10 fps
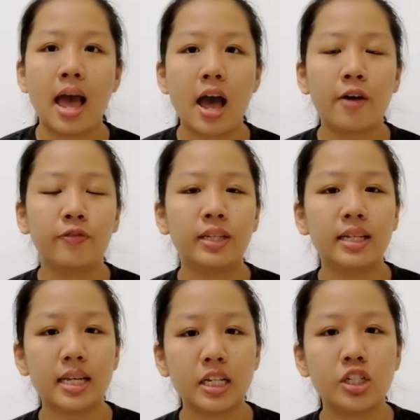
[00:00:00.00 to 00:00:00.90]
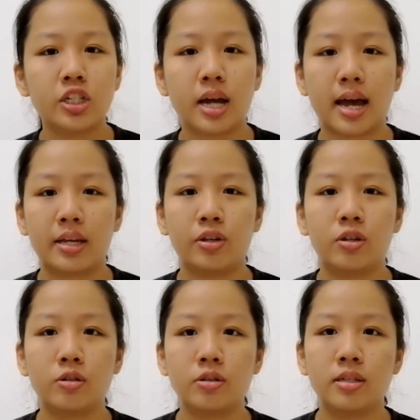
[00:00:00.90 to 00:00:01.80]
After each I
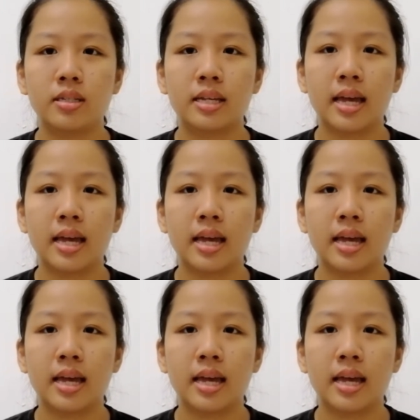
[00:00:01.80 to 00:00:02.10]
use,